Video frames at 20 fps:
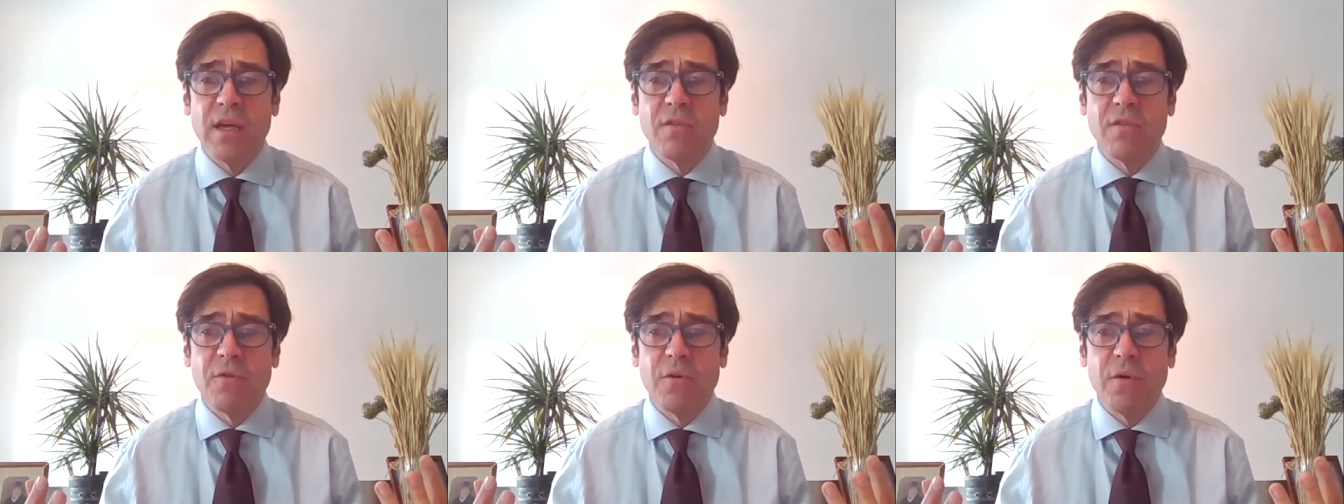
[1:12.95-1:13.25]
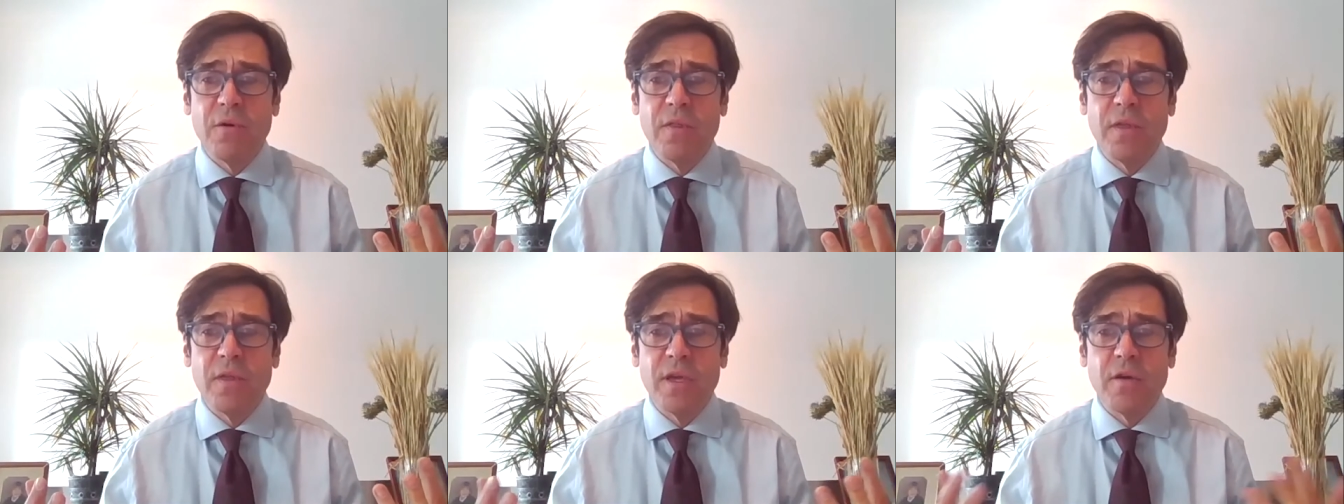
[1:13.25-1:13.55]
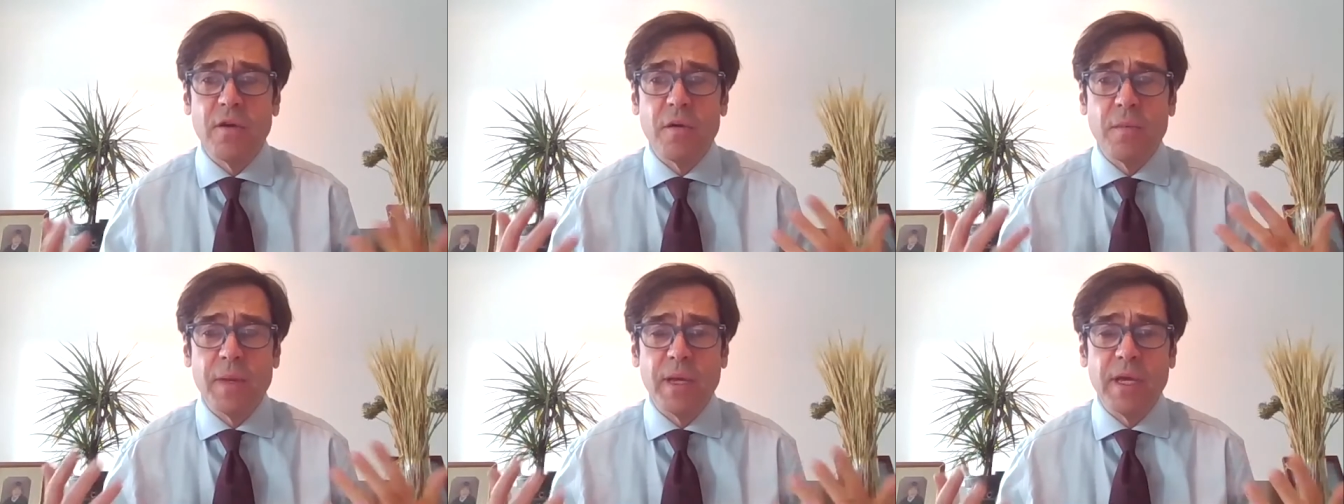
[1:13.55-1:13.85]
for the
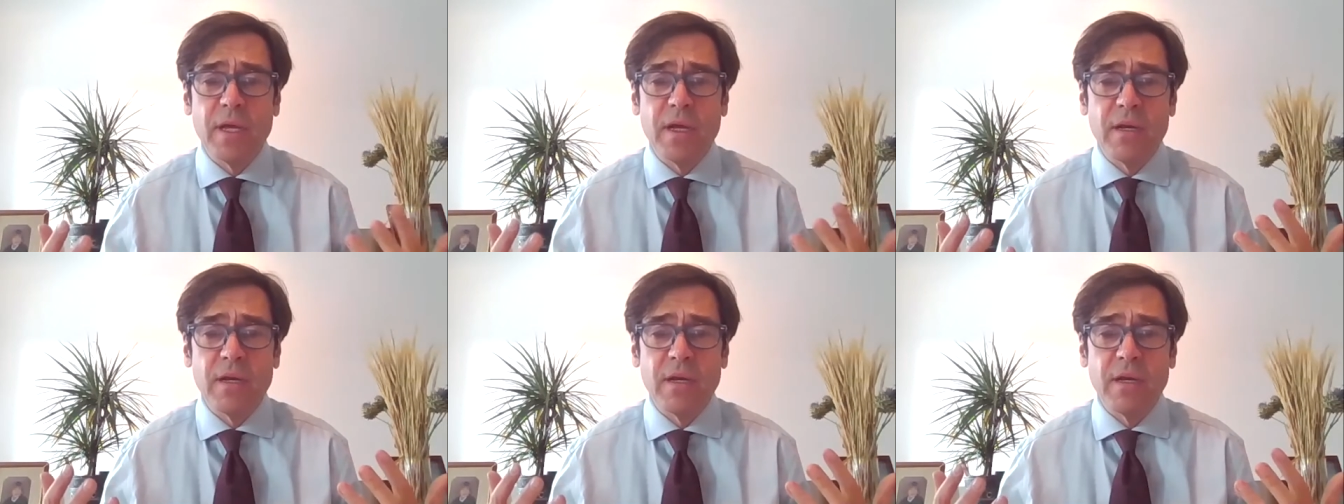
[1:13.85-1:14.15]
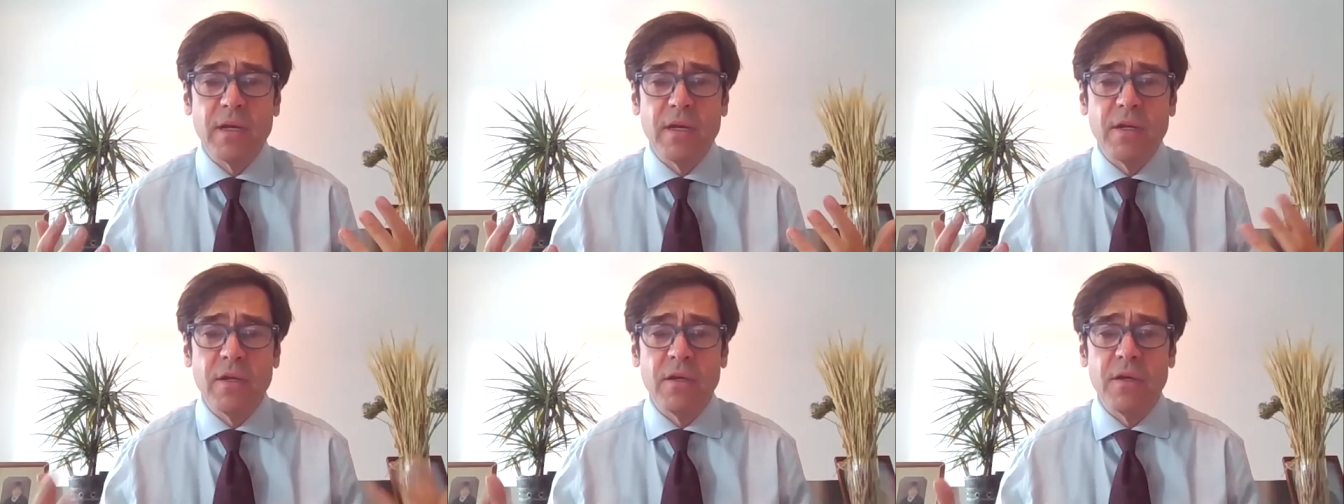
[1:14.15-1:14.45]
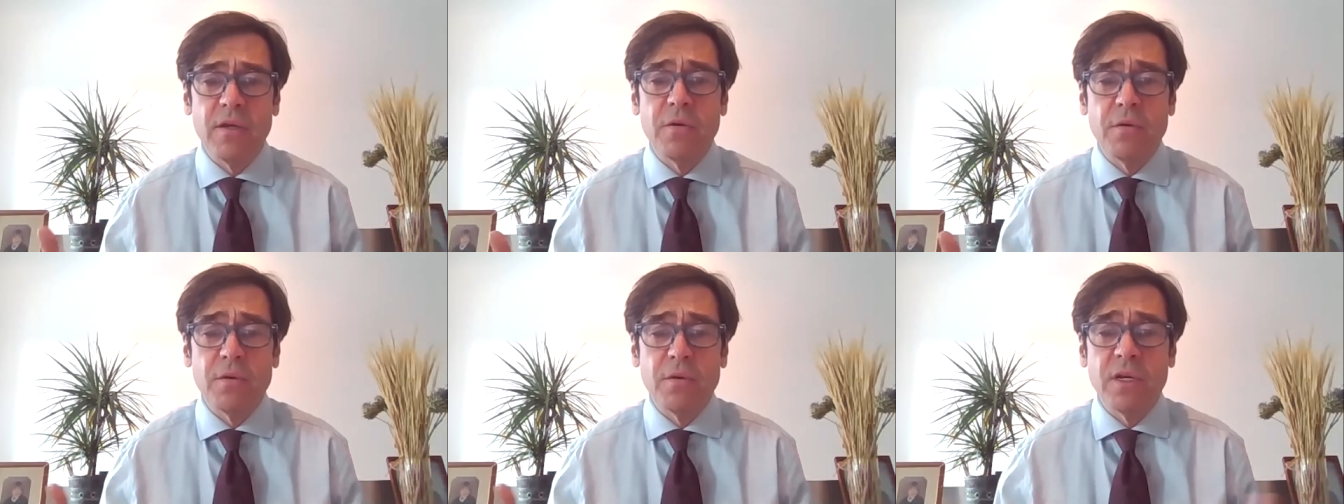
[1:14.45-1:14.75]
European
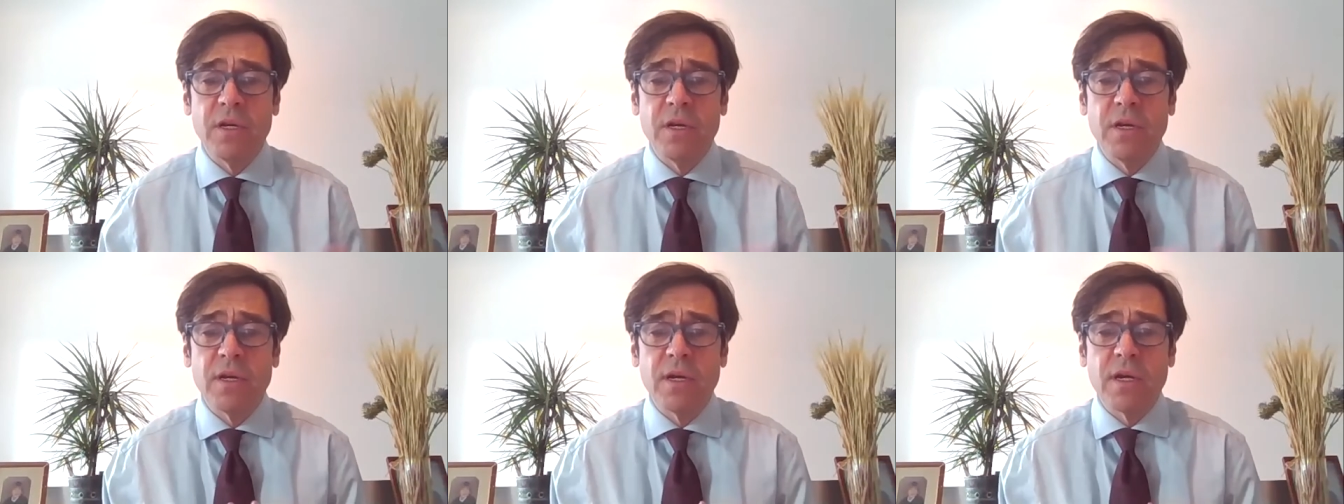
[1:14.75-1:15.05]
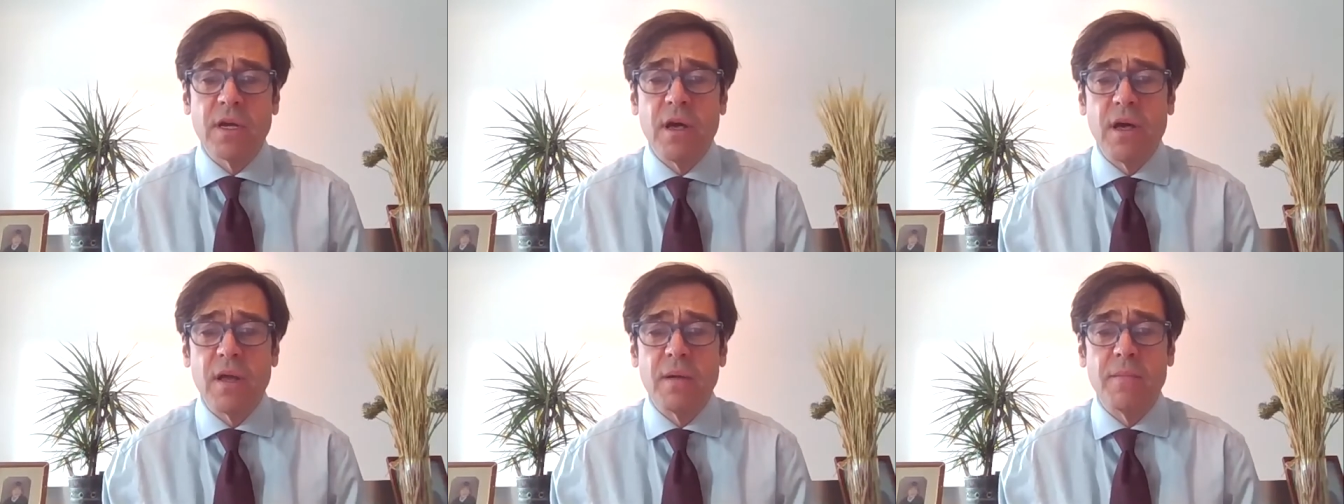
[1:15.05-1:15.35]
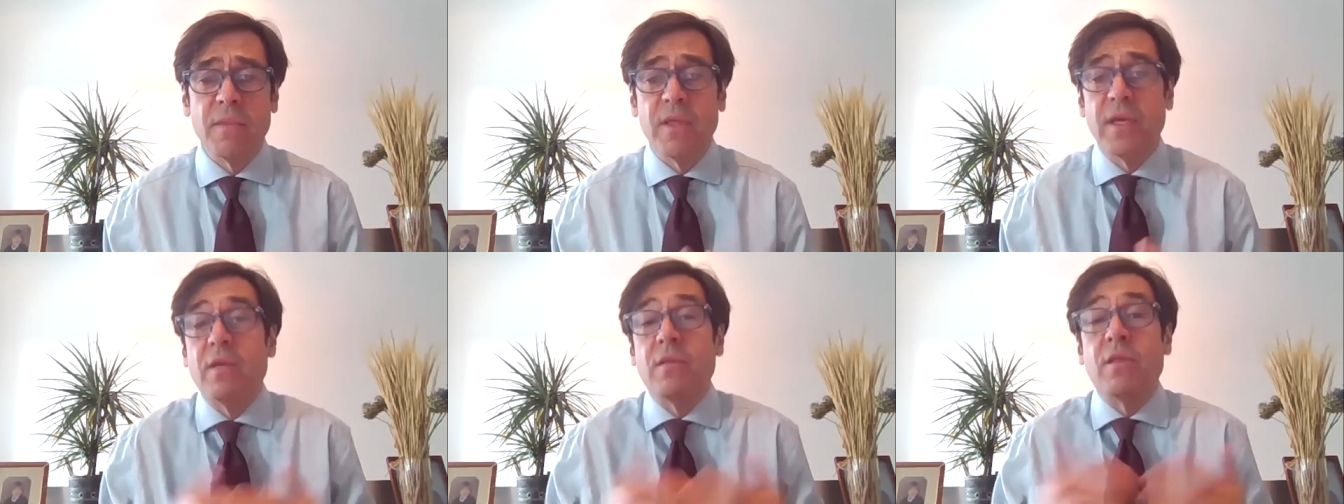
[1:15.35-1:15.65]
Union
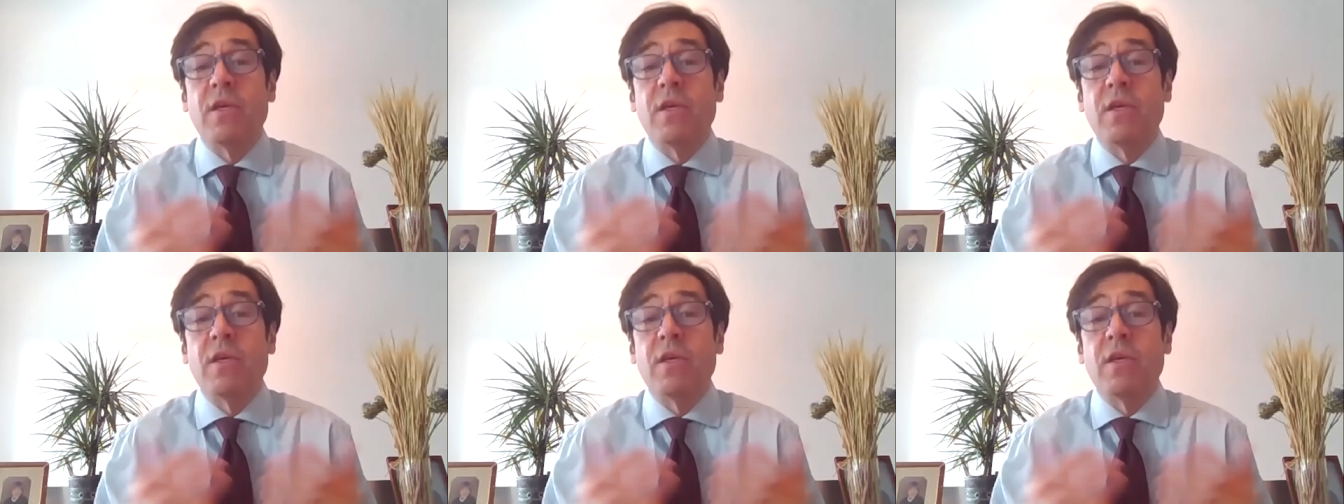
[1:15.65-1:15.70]
economy,